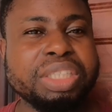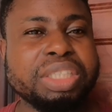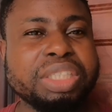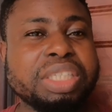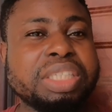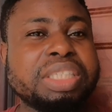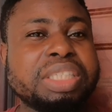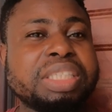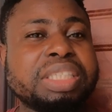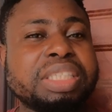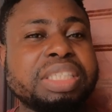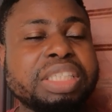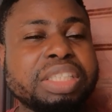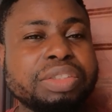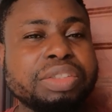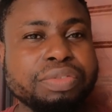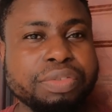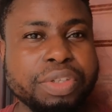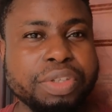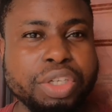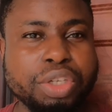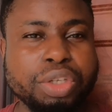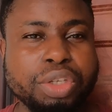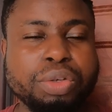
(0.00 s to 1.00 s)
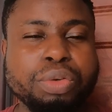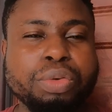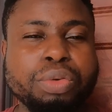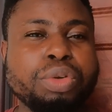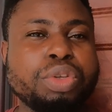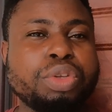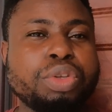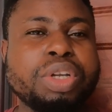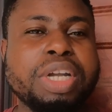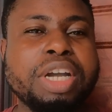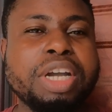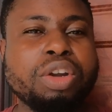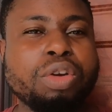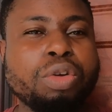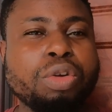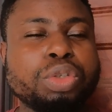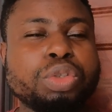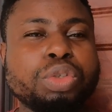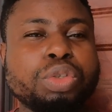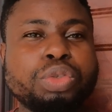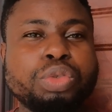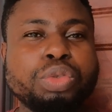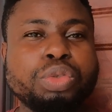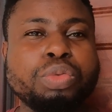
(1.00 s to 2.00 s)
mentioned in this video, you can
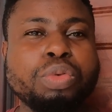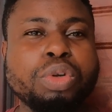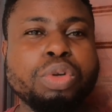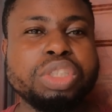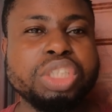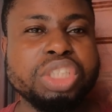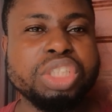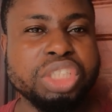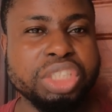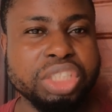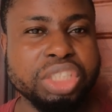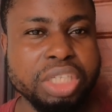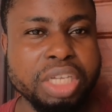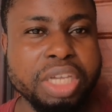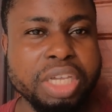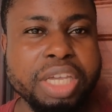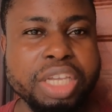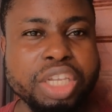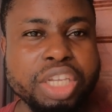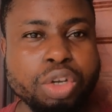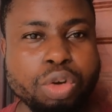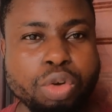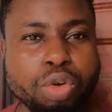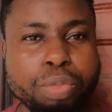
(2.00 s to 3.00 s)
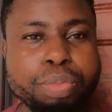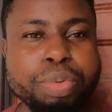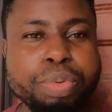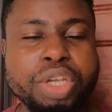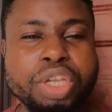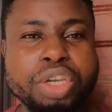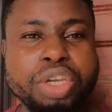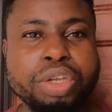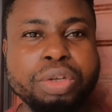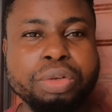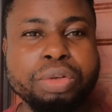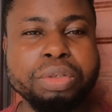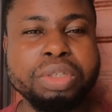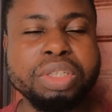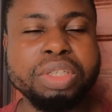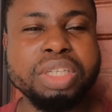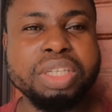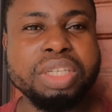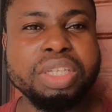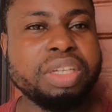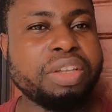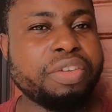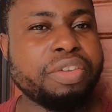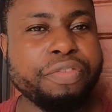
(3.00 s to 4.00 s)
also do what? Share your opinion.
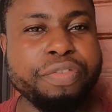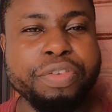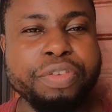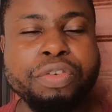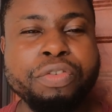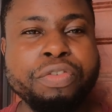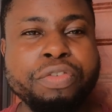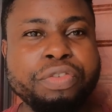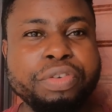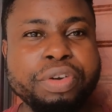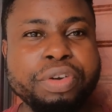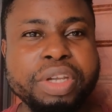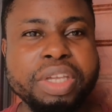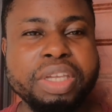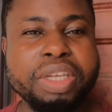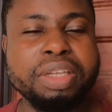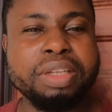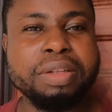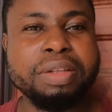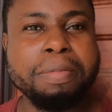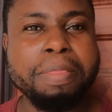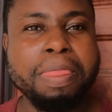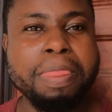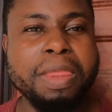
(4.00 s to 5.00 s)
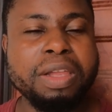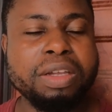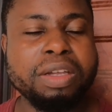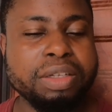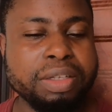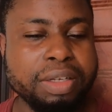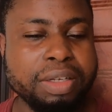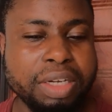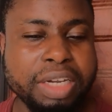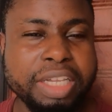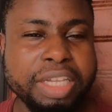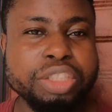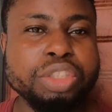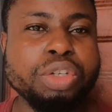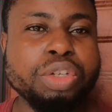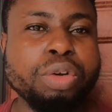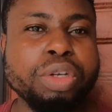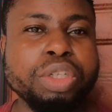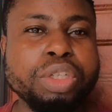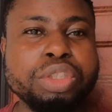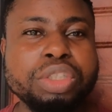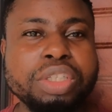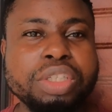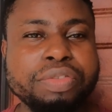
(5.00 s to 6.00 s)
Feel free. Let's
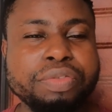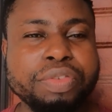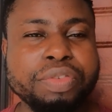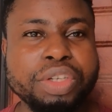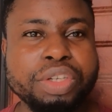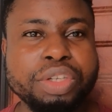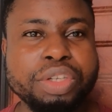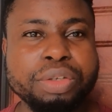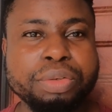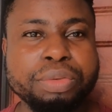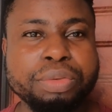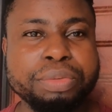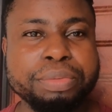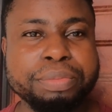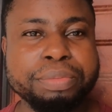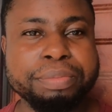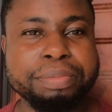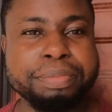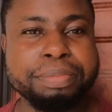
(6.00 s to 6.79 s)
go into the video.